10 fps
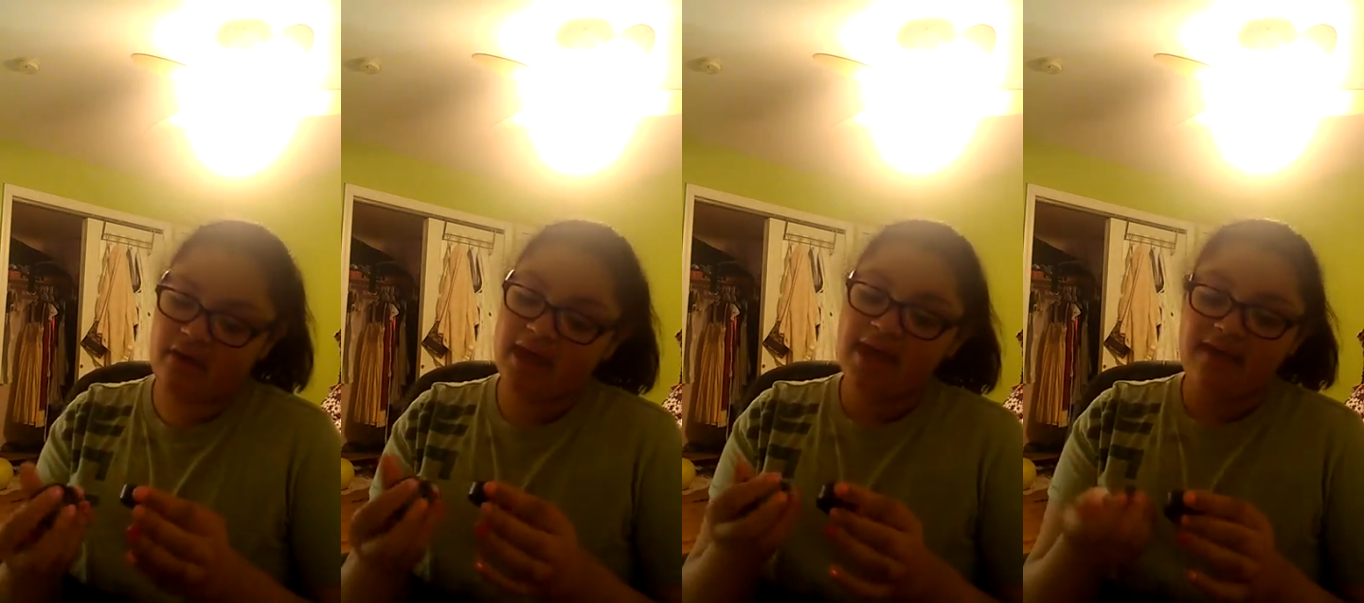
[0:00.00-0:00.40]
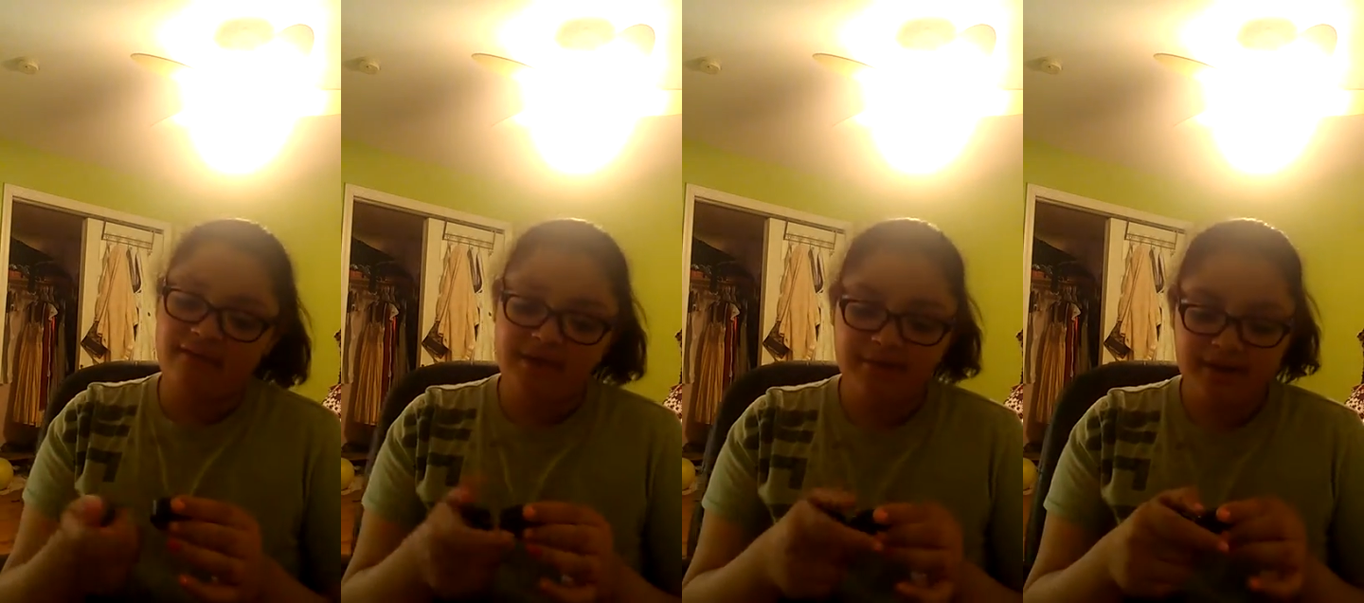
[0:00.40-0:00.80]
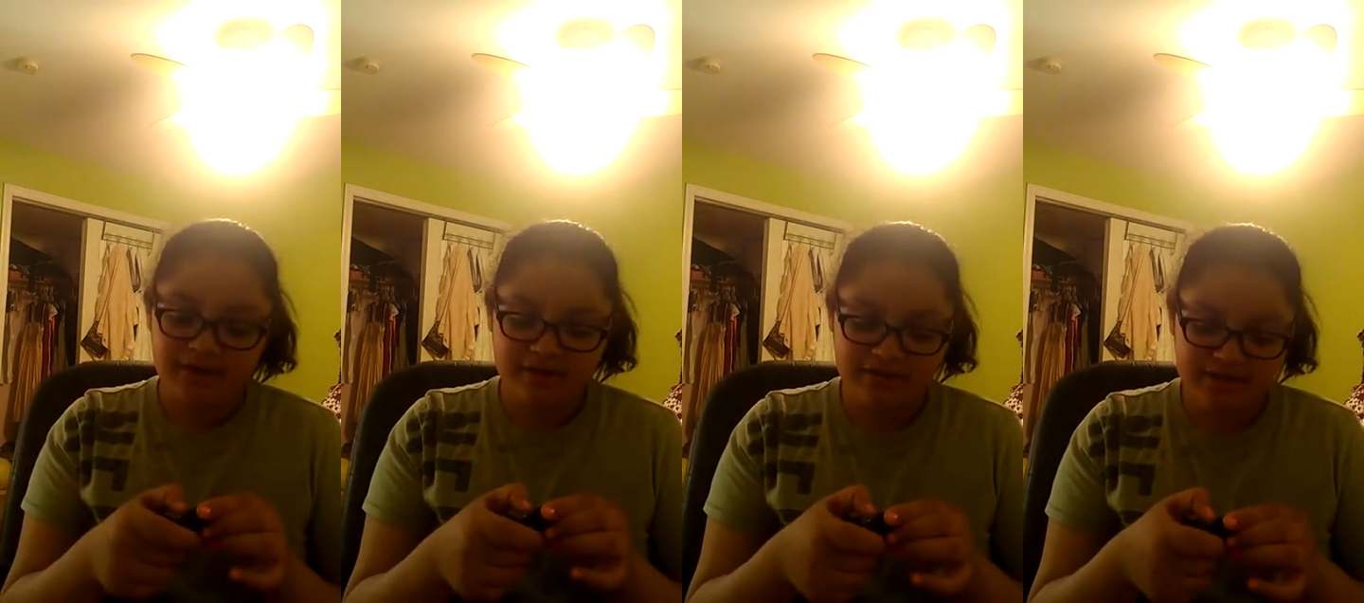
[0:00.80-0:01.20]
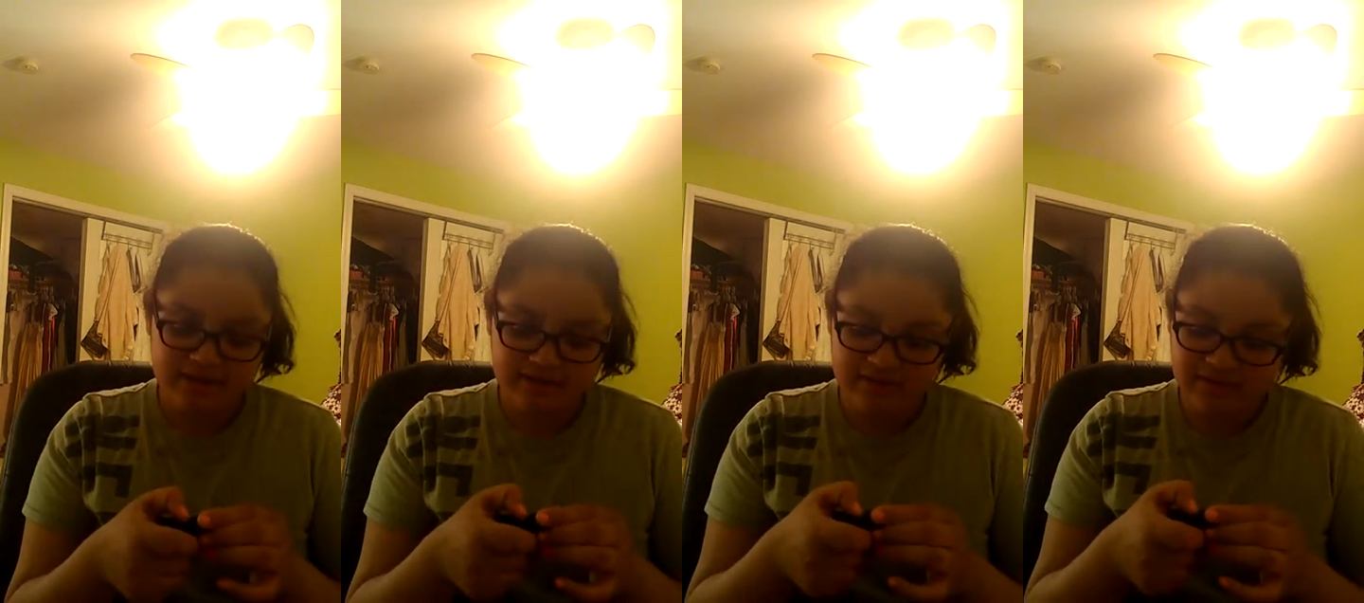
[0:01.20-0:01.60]
wrong. But it everybody knows
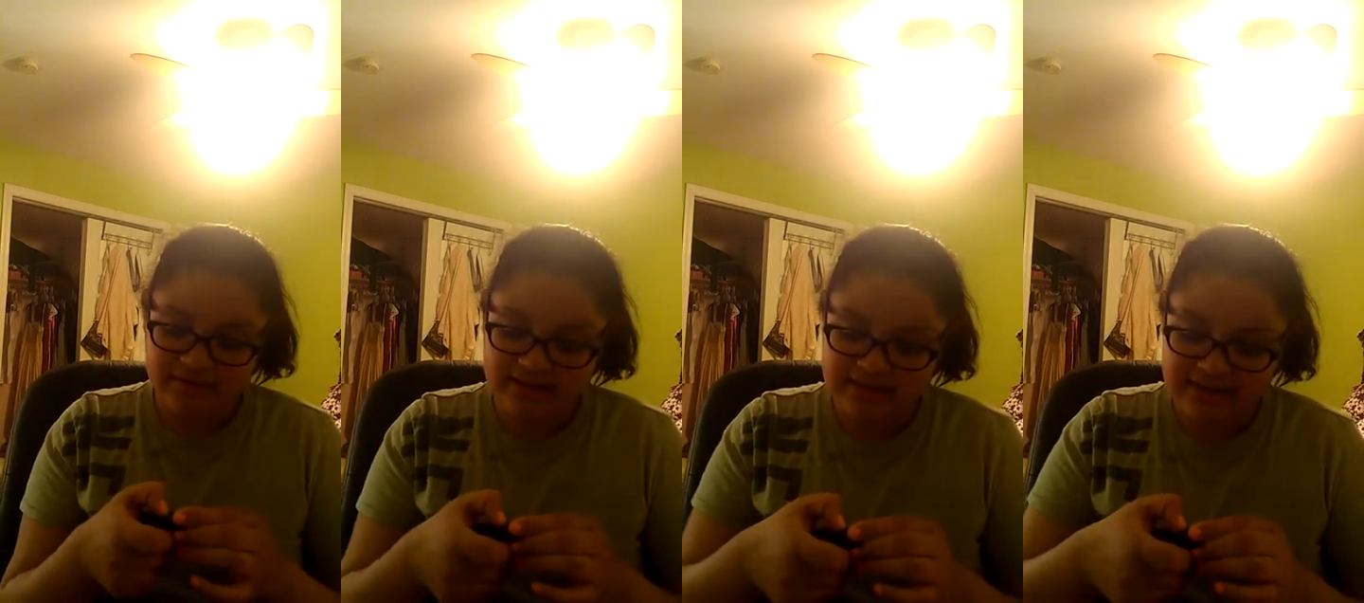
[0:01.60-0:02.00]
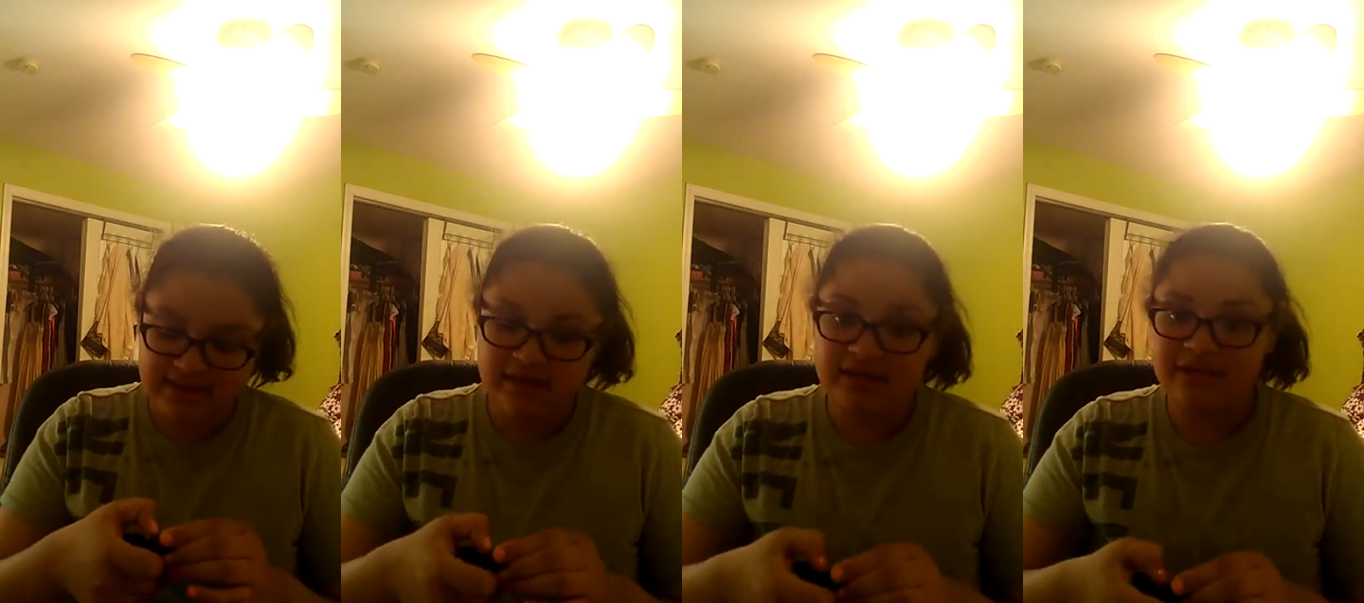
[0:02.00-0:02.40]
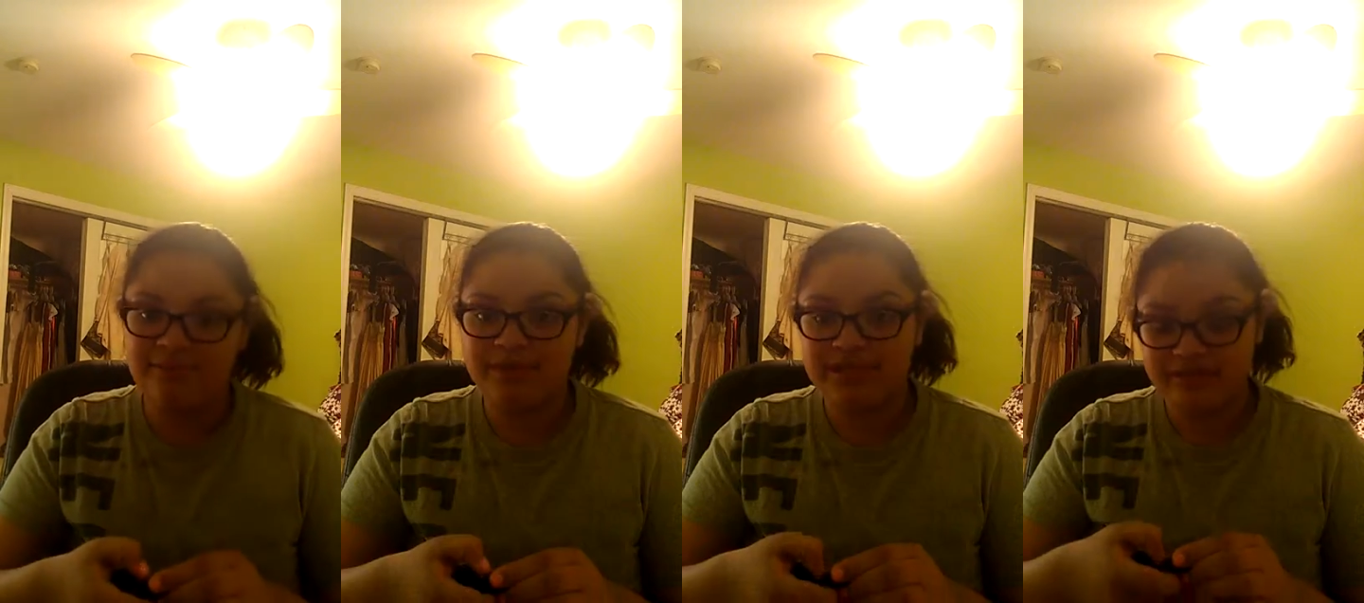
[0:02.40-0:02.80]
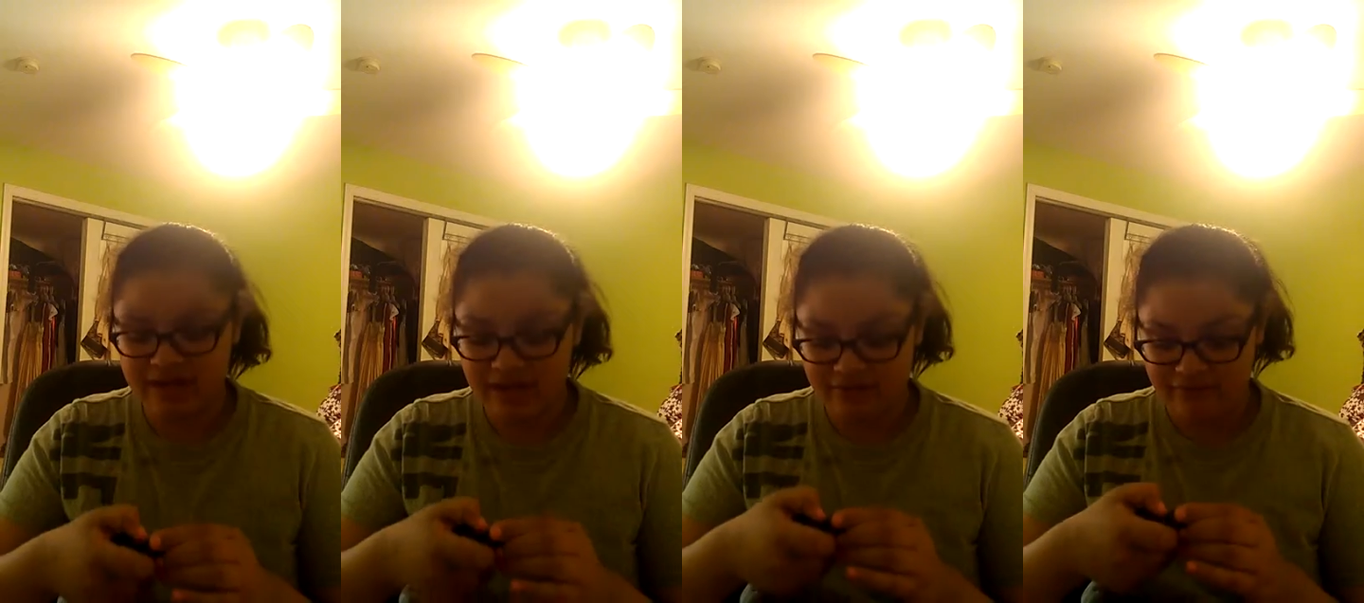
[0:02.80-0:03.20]
how to like say that. Can you please do
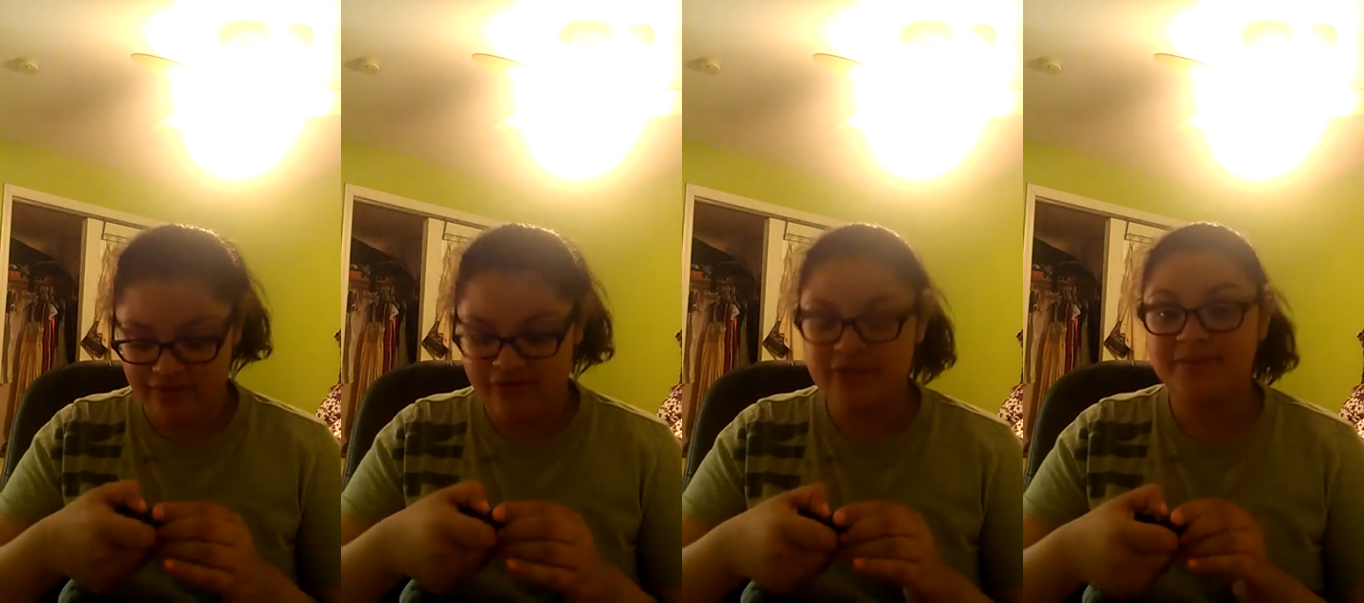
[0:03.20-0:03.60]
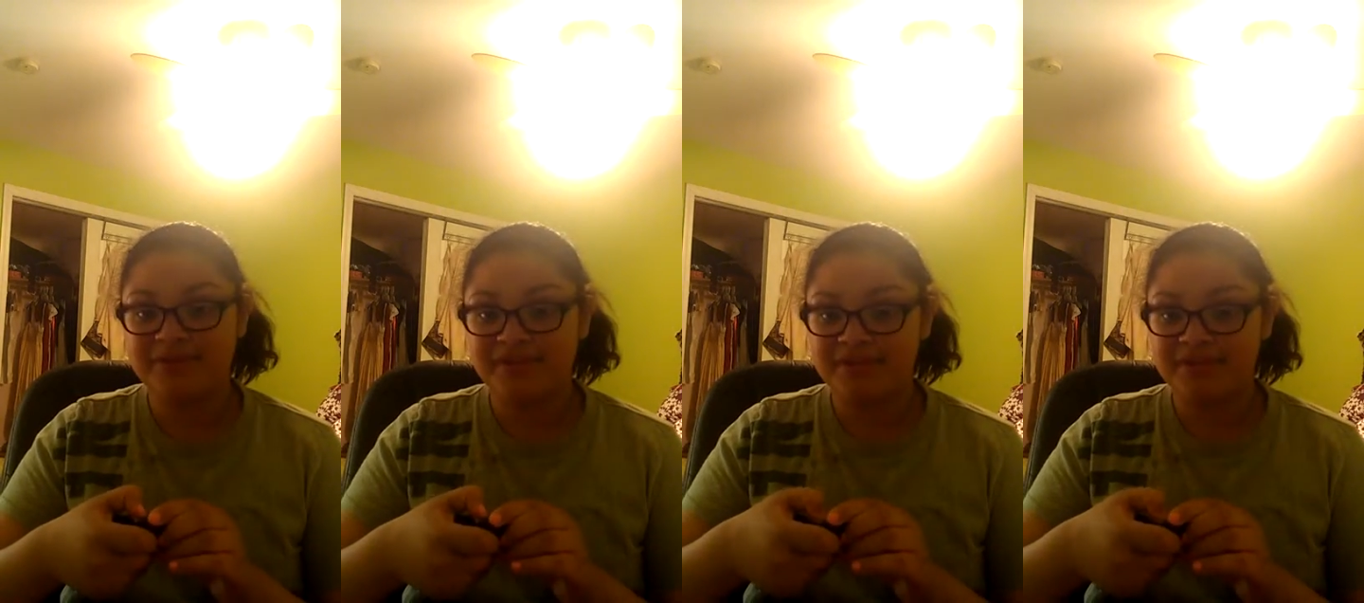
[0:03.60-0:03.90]
like a video response or